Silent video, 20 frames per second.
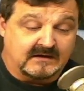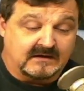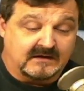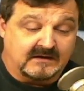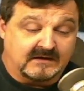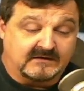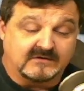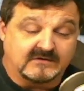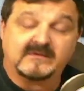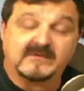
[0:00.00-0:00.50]

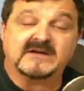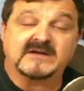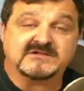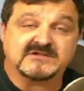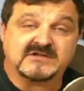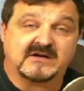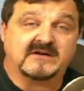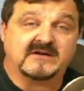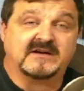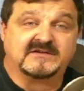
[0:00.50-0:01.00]
And you're right,
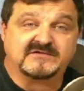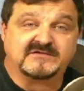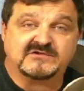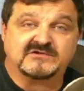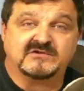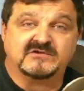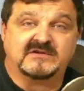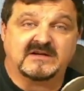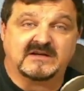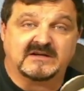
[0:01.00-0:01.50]
Sharon, that's
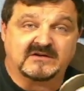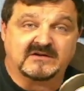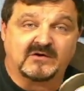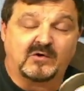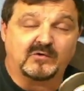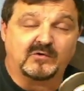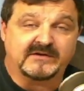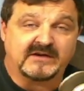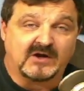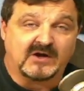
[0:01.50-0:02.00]
what you did. You
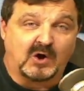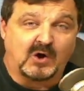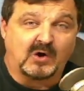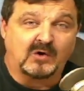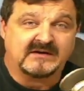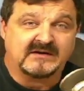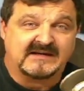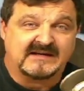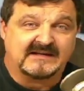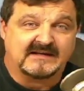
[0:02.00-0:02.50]
hold the
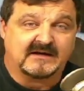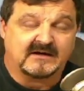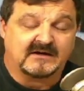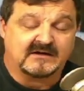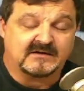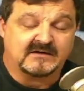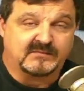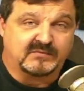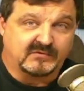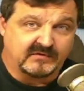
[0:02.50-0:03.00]
Alt key
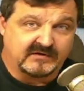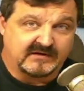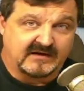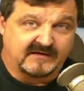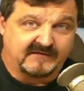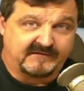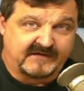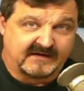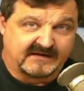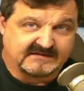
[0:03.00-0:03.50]
down and pull the
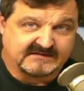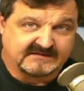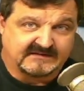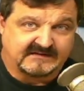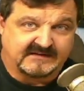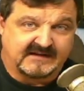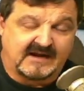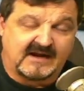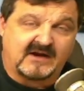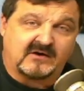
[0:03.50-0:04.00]
FX
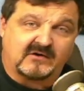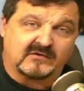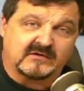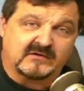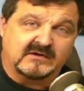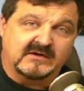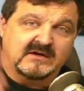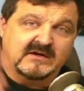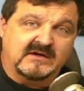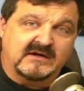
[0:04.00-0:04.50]

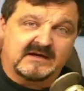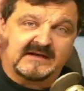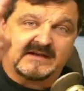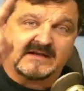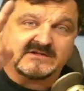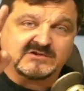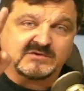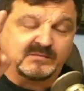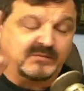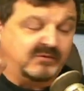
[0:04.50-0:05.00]
down. And
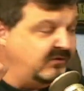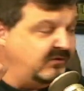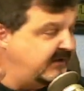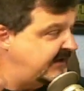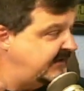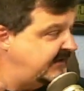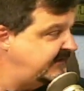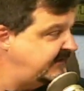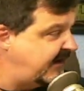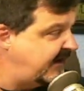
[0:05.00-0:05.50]
as you pull
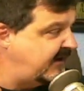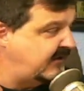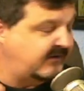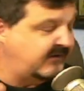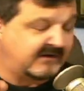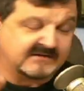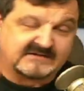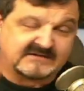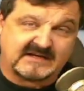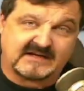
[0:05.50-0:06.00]
that
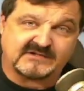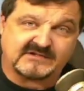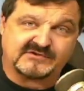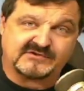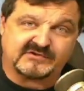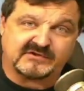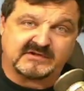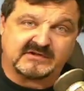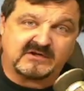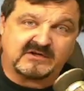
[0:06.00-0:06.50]
down, it's
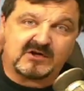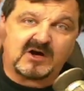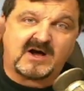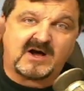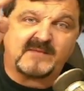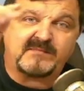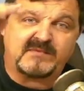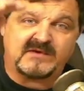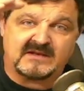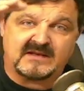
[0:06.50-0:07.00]
actually
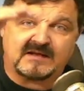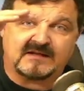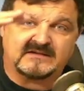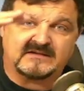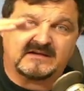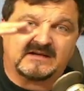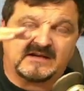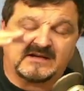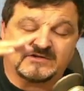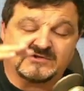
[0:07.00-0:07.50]
copying that
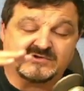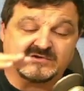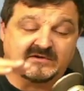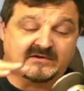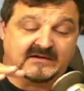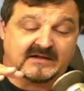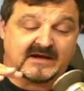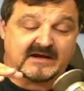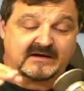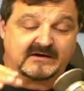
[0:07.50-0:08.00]
to each
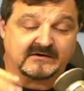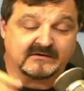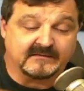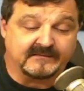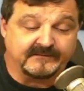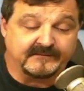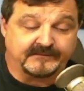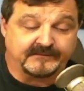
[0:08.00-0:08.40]
layer.